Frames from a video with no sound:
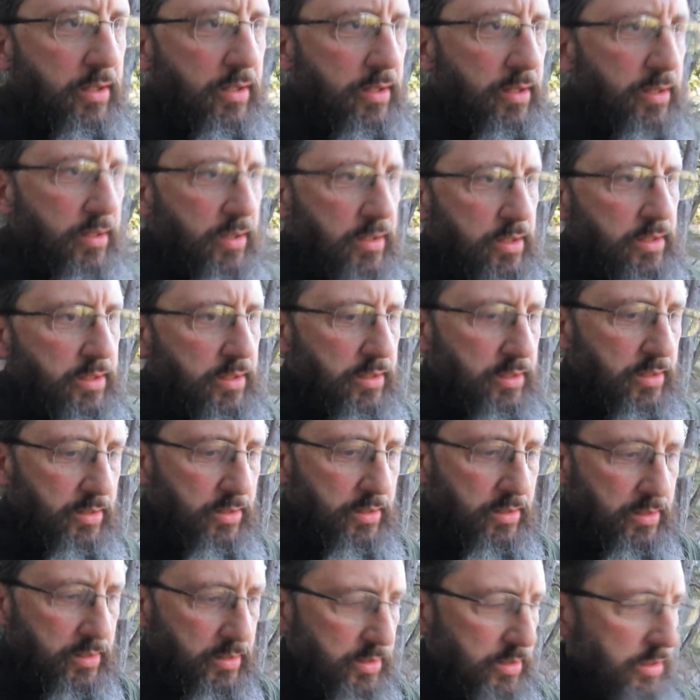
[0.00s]

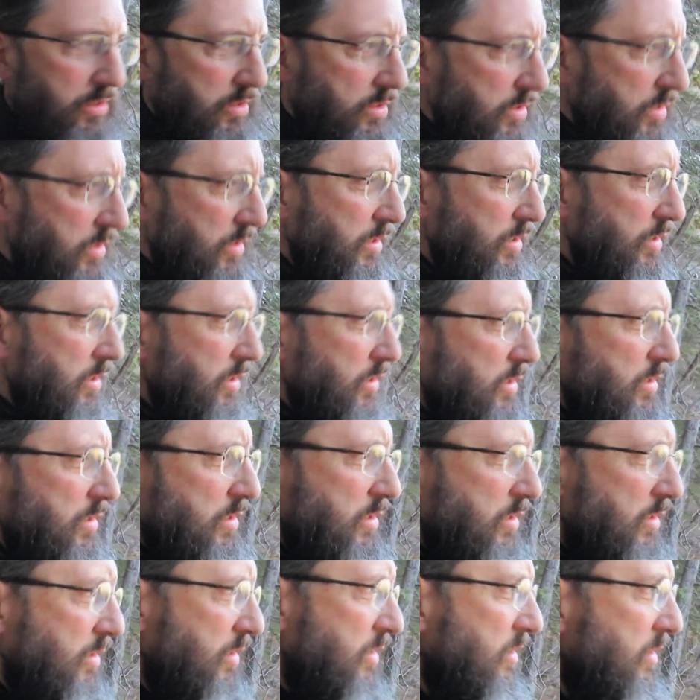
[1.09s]

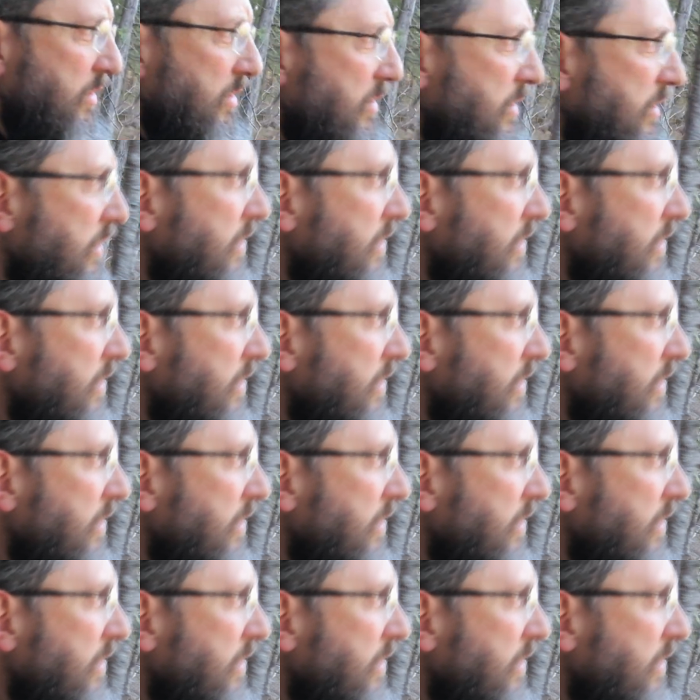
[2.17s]
[no speech]